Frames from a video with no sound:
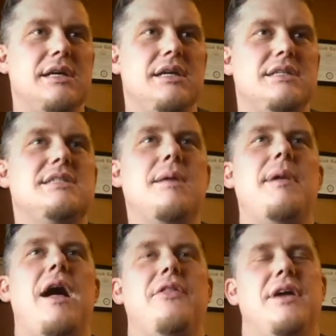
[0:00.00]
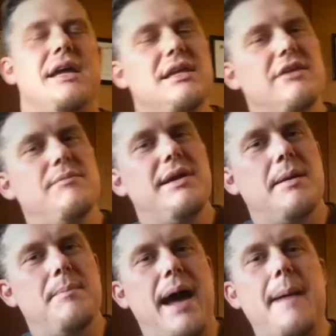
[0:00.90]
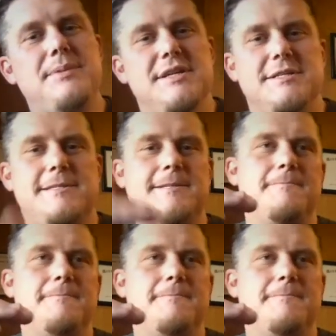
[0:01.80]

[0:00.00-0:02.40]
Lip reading: Somehow the idea of being a Baptist